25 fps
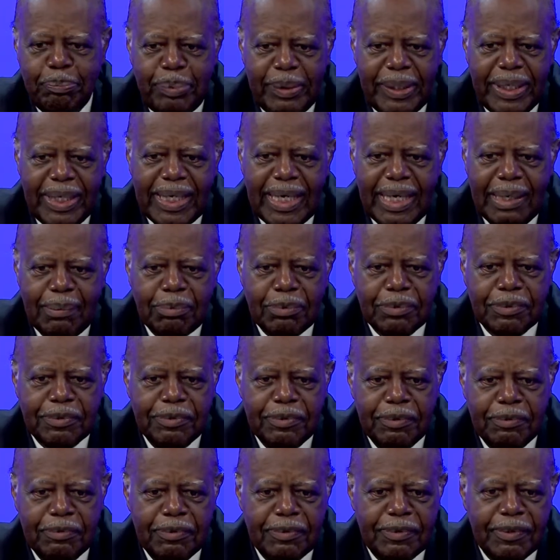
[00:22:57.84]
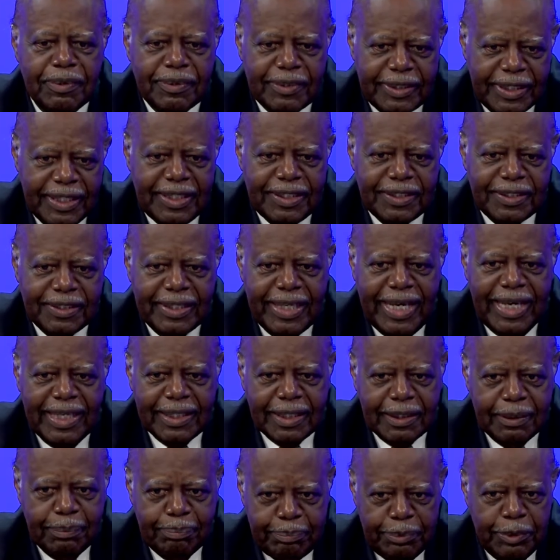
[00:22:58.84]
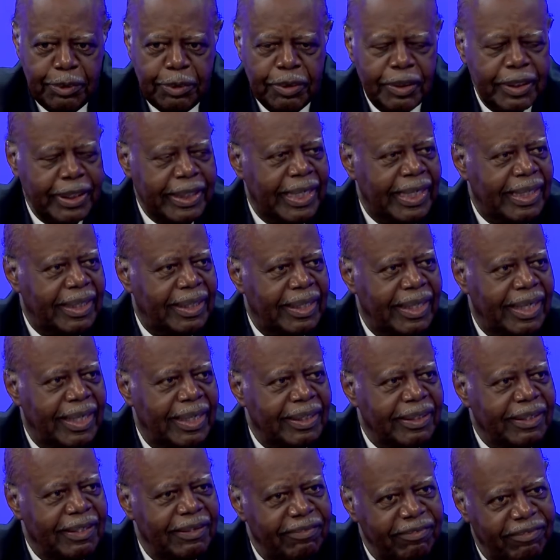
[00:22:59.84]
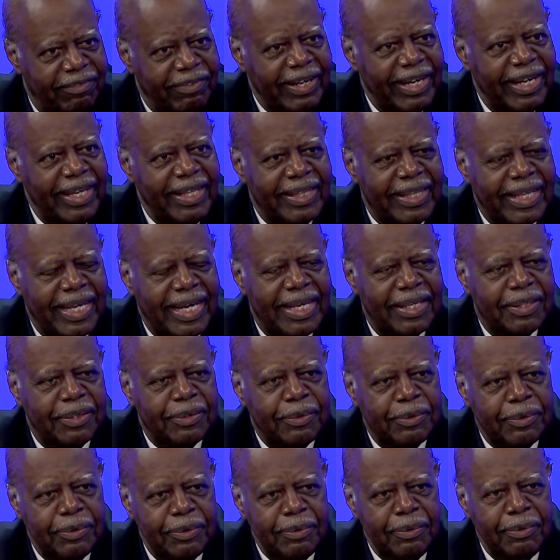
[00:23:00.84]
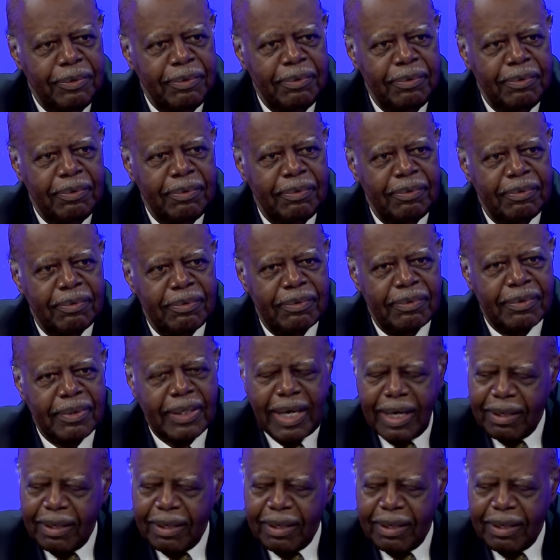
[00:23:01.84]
being able to teach that, communicate that, convey that, mm-hmm, to the